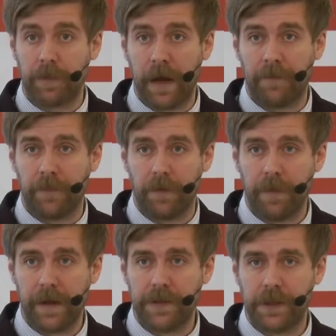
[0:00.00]

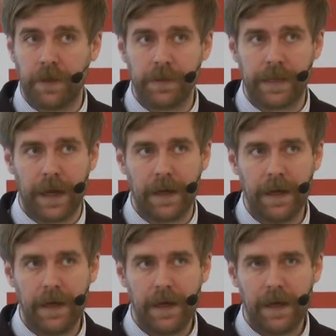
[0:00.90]
platform, and it shows that
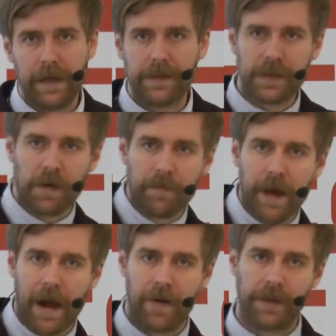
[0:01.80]
in some
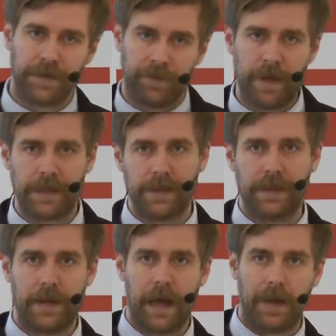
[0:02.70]
areas of
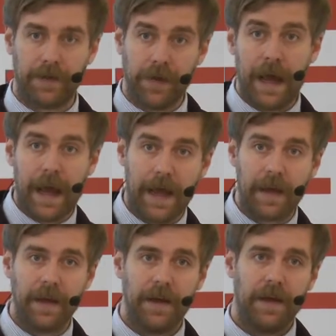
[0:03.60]
business uh,
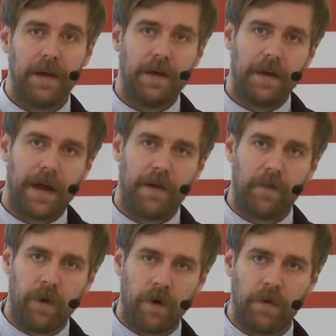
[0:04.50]
today,
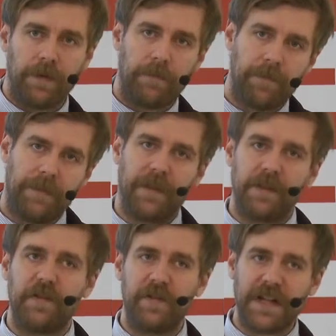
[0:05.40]
role, the,
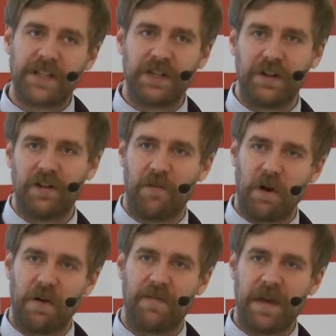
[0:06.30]
the traditional
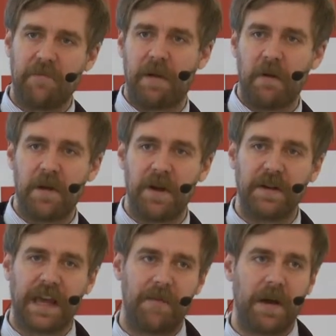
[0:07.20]
role of the
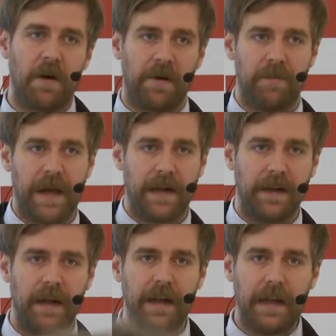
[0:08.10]
employer can be
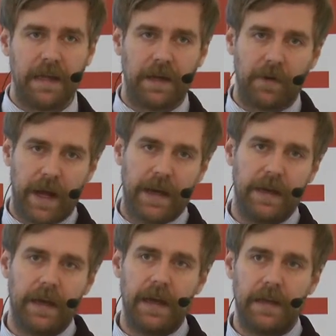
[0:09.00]
automated and
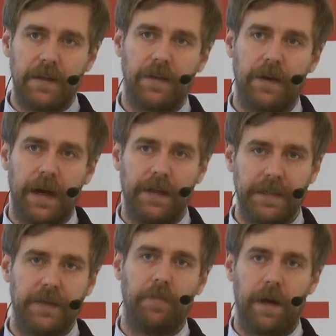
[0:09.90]
integrated into a
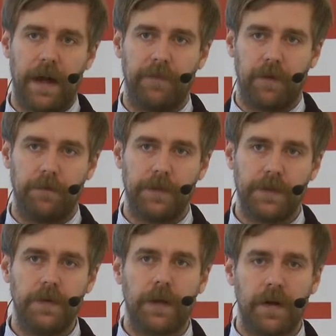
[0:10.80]
digital platform.
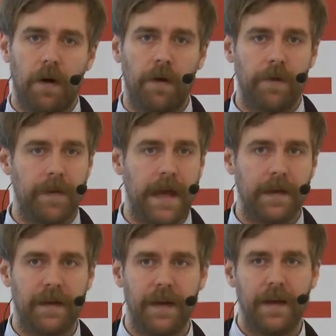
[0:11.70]
So you can
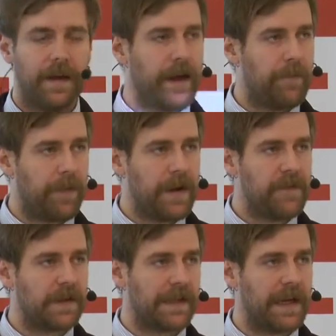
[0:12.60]
automate a
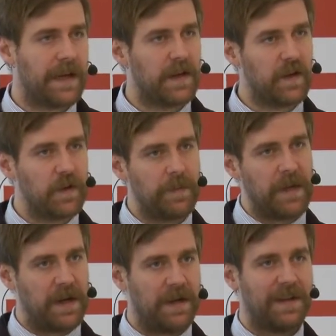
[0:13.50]
previously
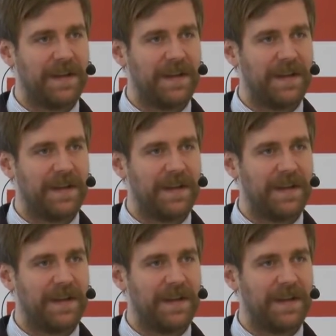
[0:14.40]
human